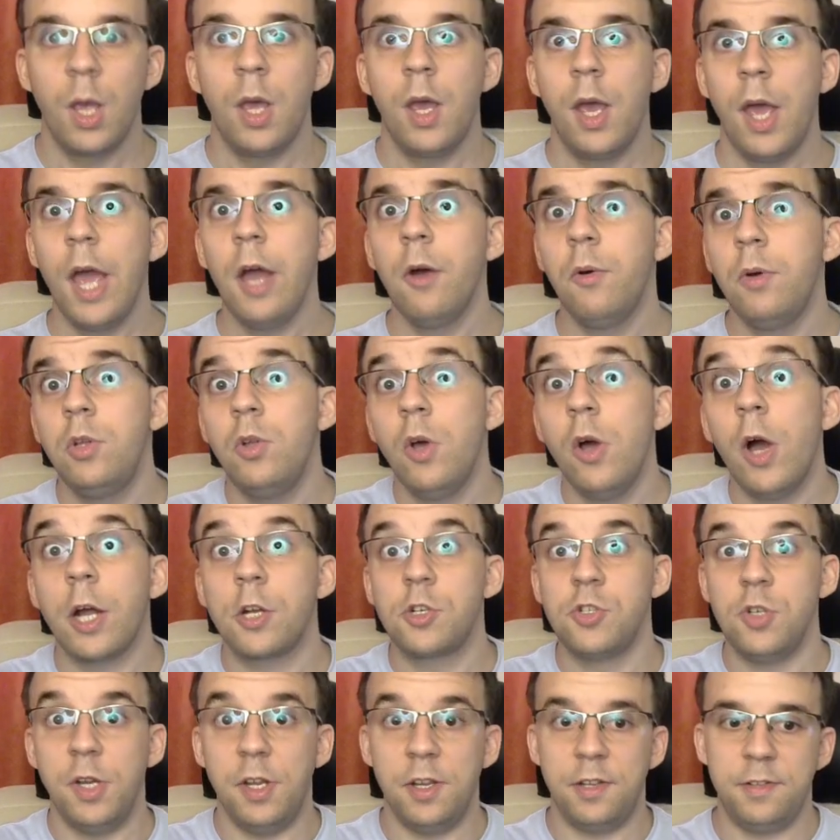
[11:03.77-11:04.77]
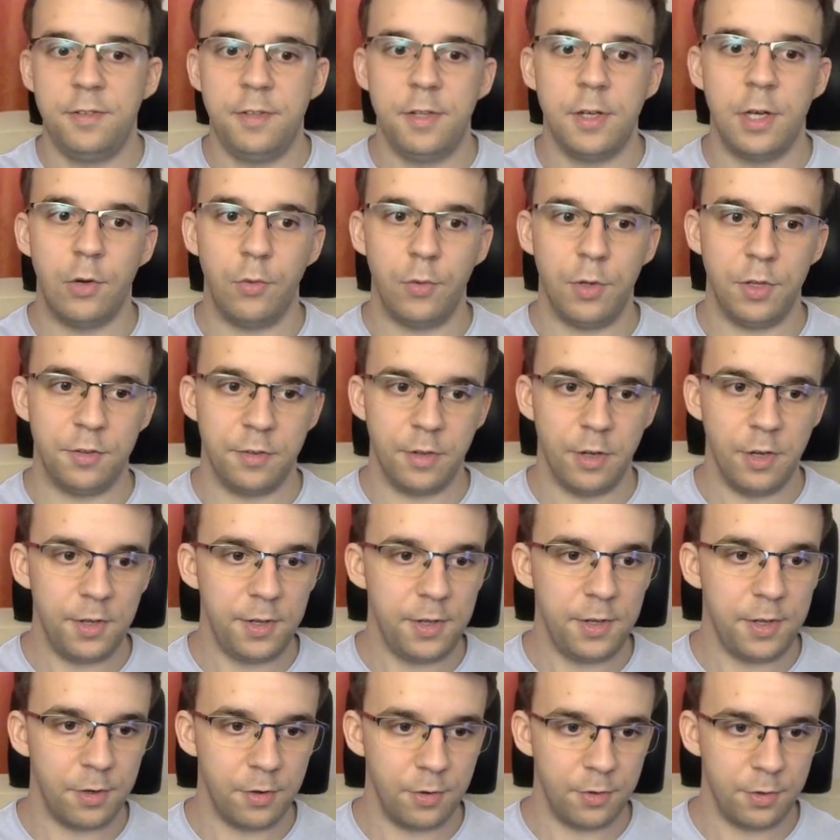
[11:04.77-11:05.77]
and we do actually see a result
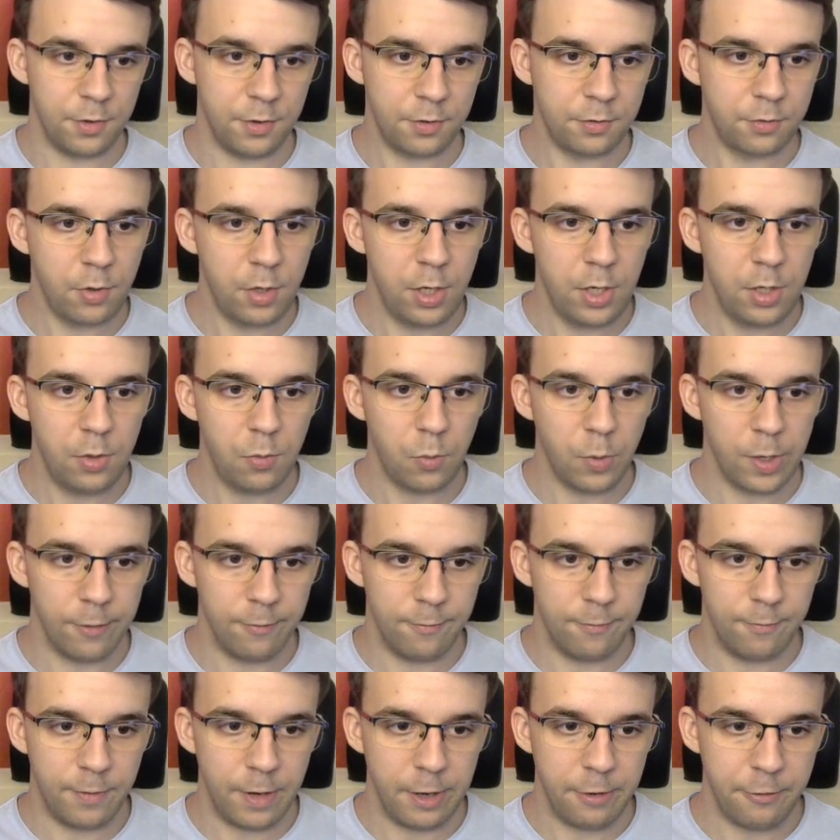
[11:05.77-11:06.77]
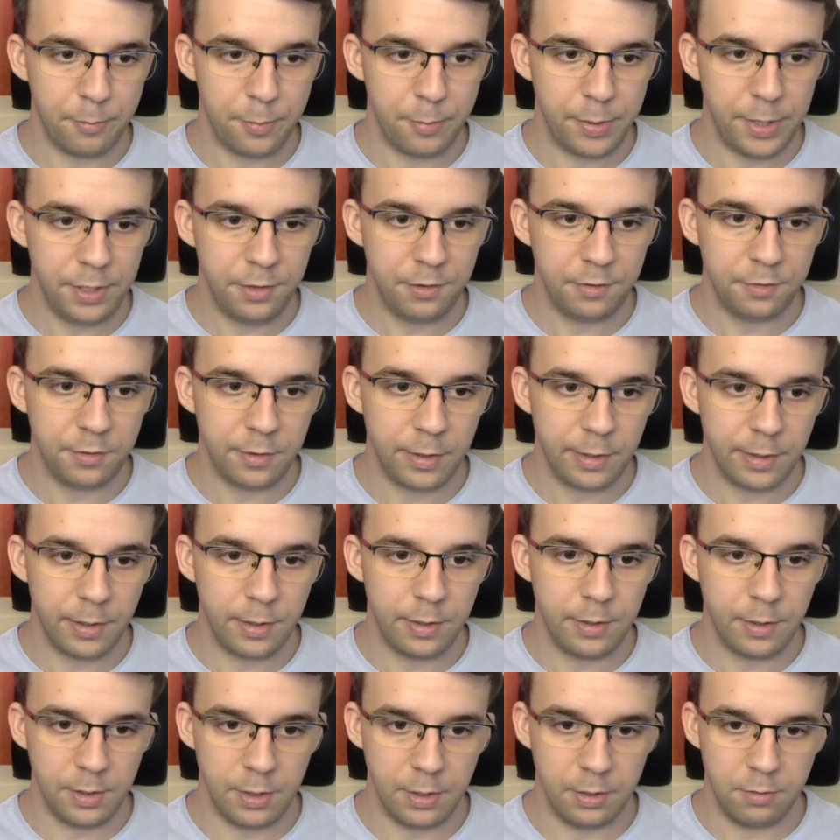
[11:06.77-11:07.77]
here on the screen. We have five pings
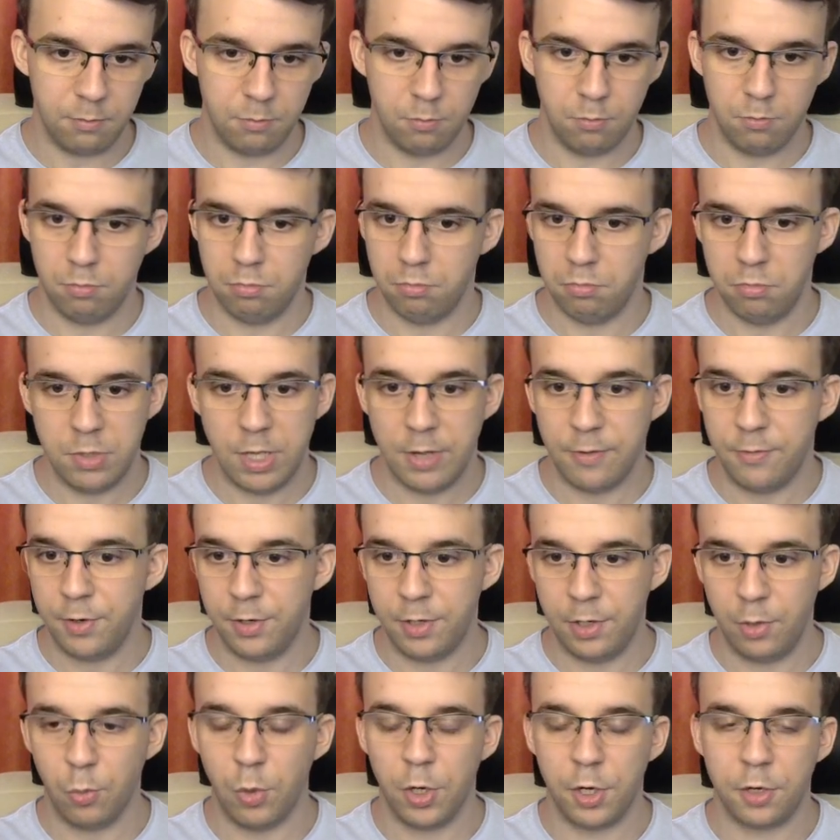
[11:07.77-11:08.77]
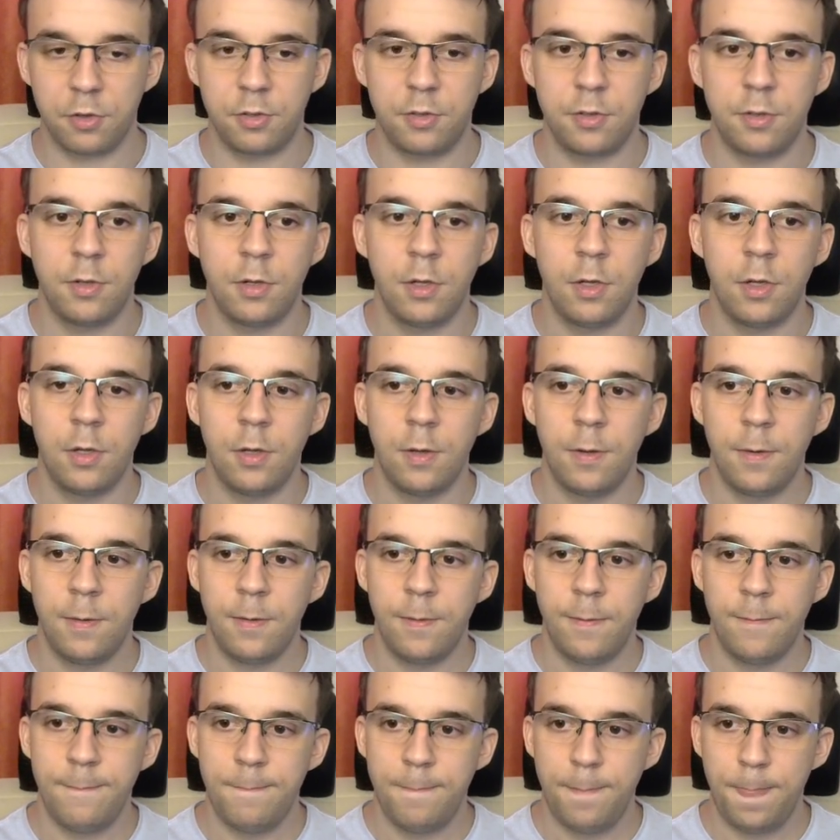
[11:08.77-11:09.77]
and it definitely works.
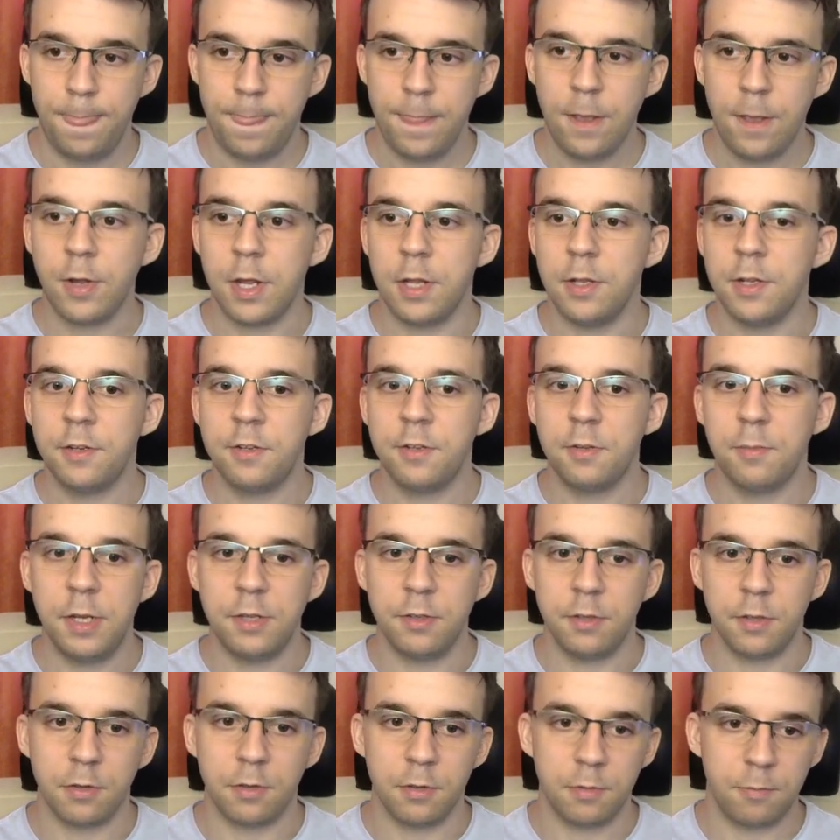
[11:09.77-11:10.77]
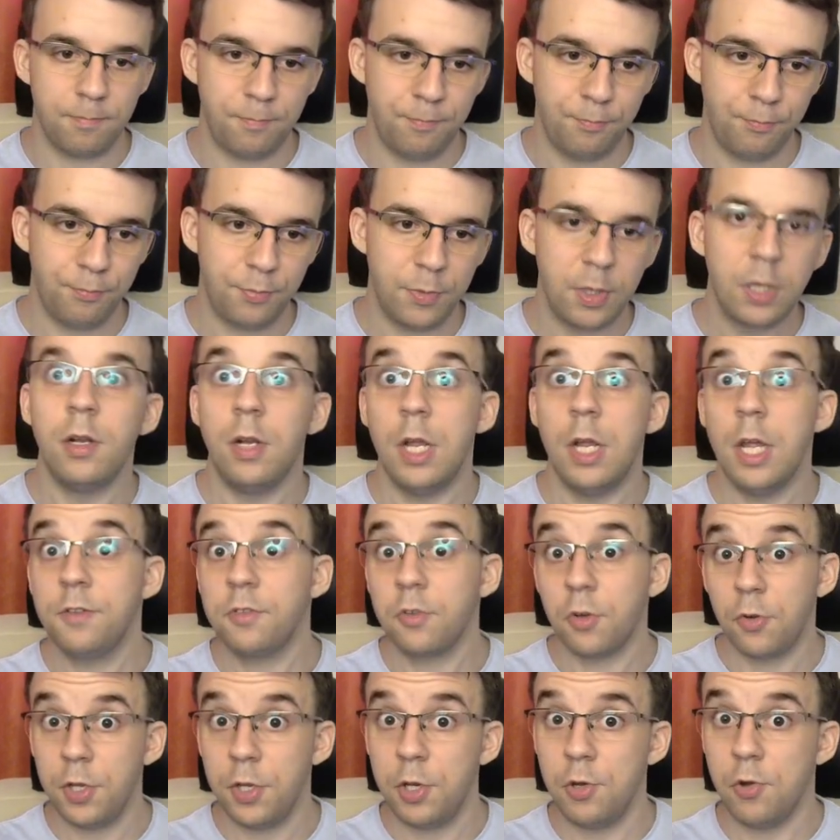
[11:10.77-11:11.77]
Okay, that's amazing. Let's
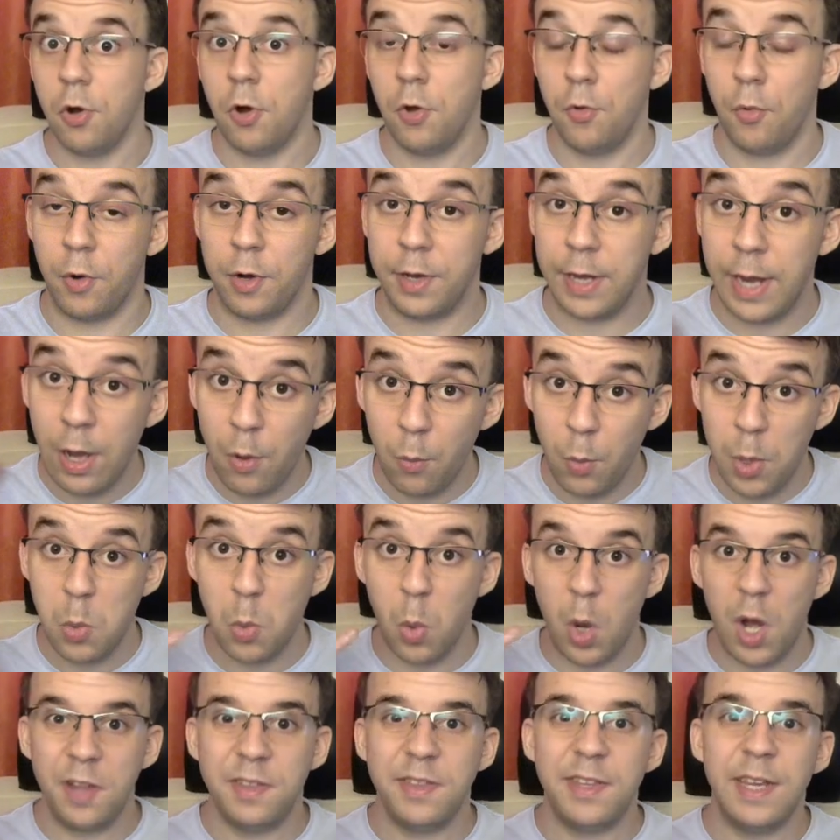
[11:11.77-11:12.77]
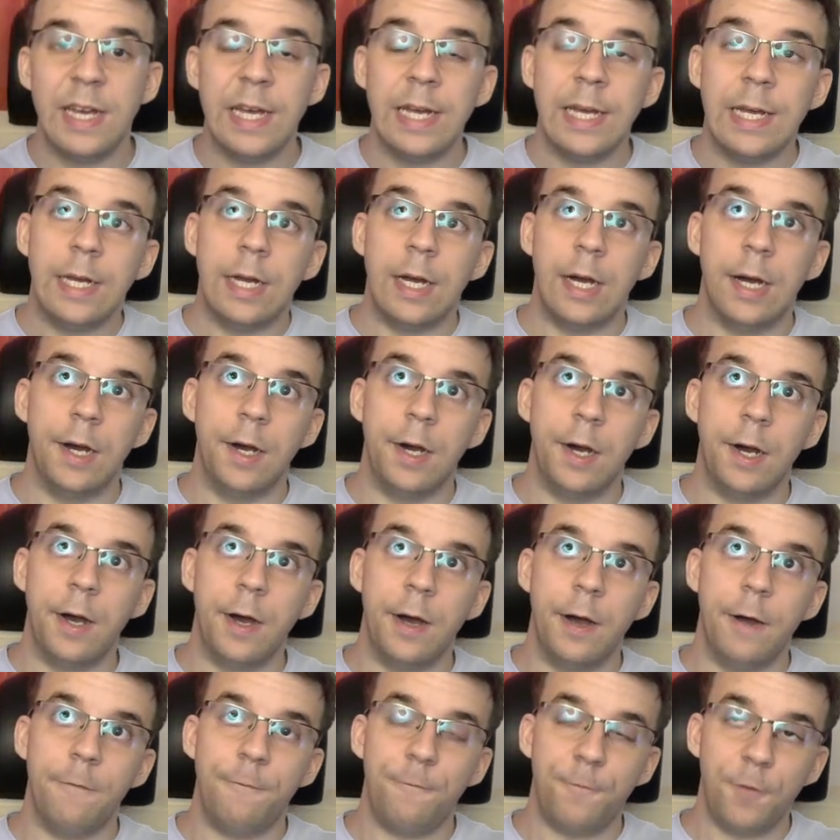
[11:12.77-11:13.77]
continue onward. Now we want
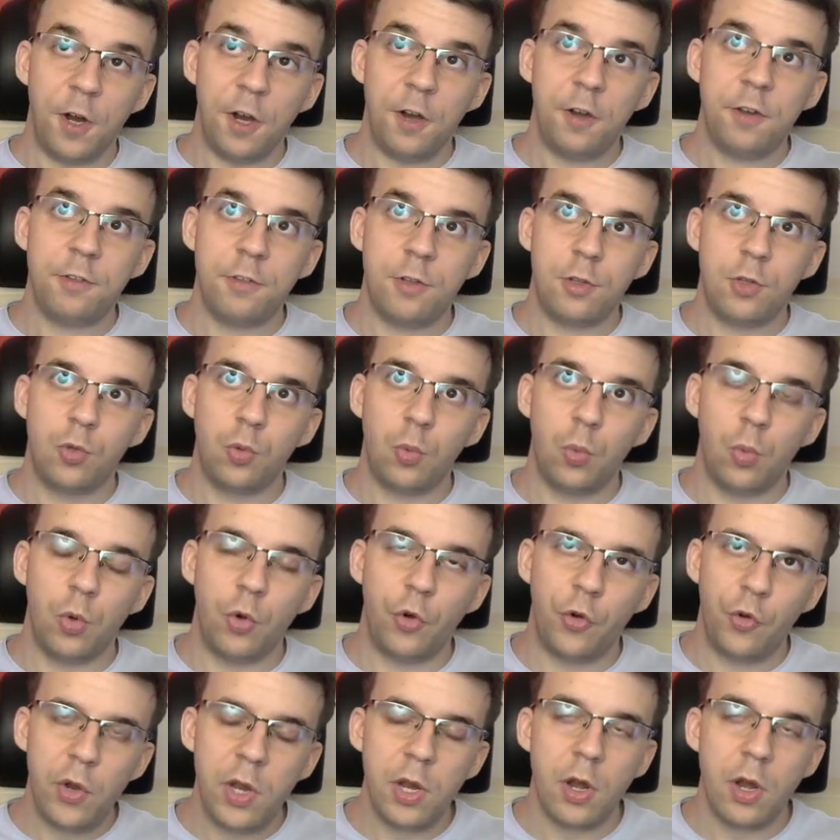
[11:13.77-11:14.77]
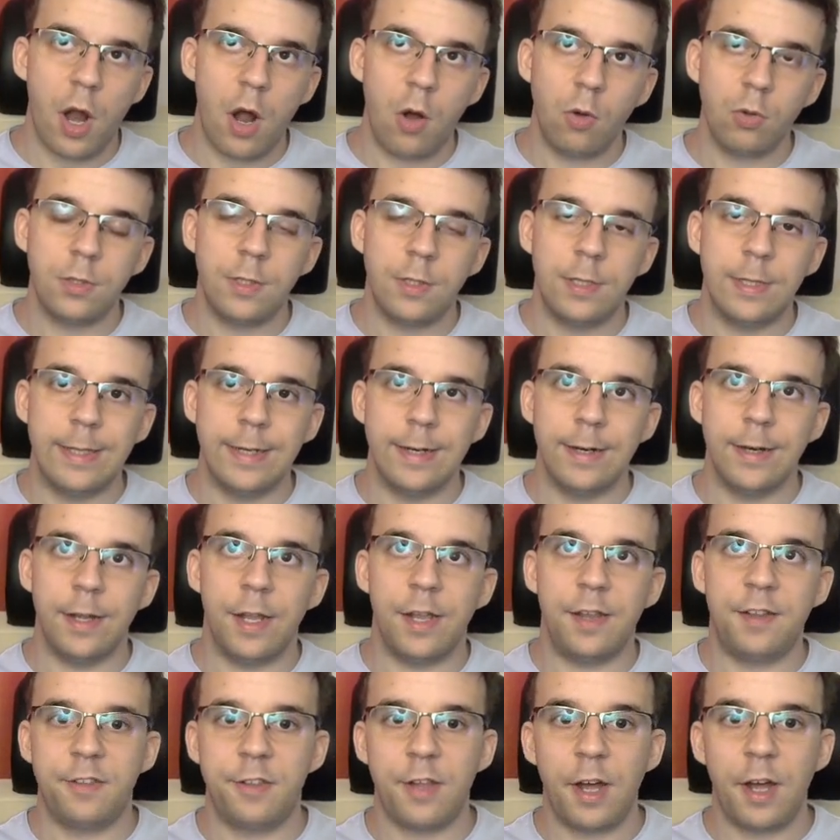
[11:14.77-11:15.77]
uh, first to reroute the
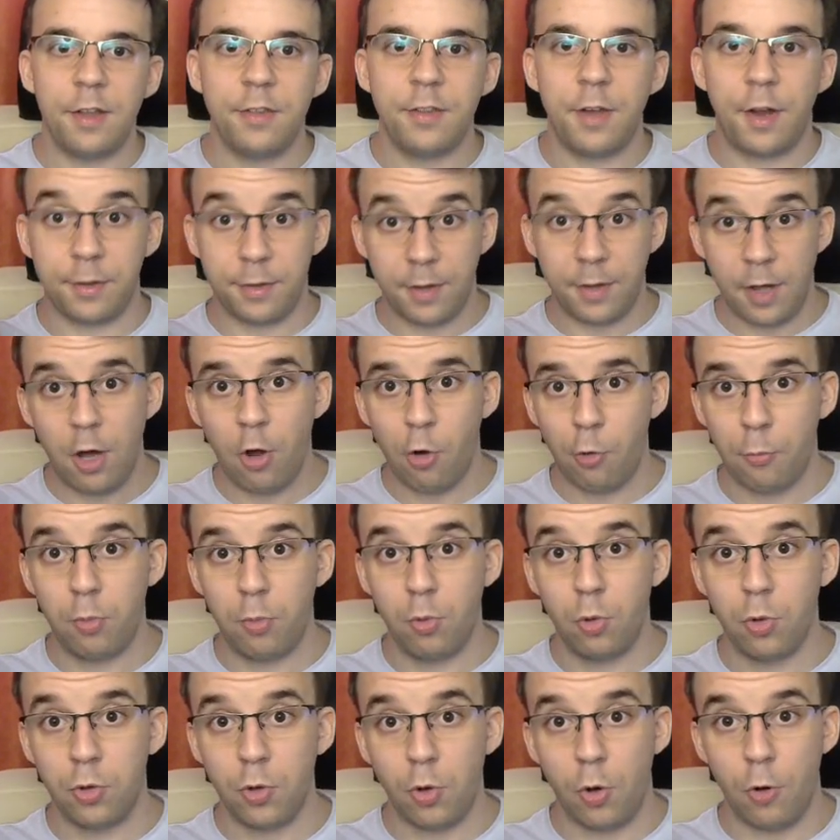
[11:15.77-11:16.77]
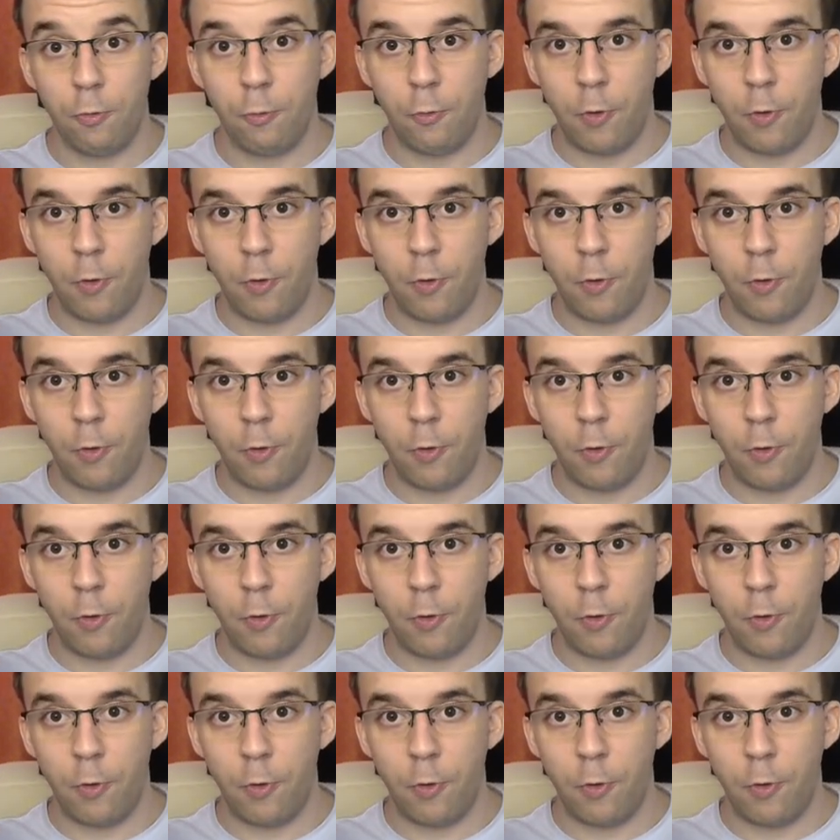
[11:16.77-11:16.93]
standard output of